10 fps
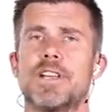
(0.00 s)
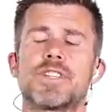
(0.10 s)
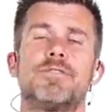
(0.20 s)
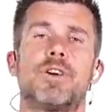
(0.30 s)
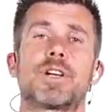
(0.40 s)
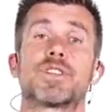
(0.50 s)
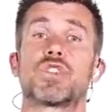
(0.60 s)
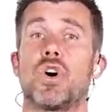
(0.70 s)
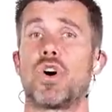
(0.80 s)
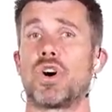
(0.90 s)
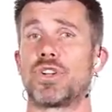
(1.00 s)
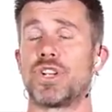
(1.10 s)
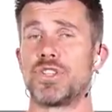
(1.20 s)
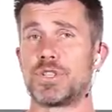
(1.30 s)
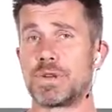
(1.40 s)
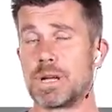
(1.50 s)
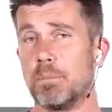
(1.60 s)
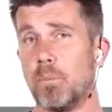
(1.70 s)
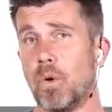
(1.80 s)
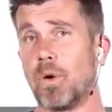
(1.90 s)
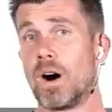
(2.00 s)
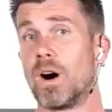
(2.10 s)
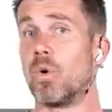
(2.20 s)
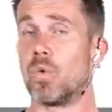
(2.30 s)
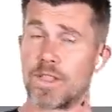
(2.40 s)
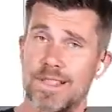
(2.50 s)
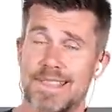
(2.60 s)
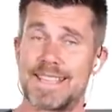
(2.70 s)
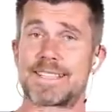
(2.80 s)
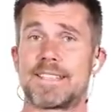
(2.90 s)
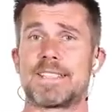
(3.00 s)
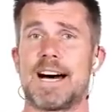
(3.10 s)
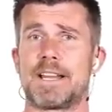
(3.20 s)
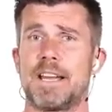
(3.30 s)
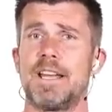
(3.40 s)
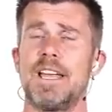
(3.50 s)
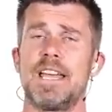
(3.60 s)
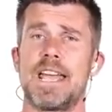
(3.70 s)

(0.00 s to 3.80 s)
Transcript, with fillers: we've actually focused on doing more with less data.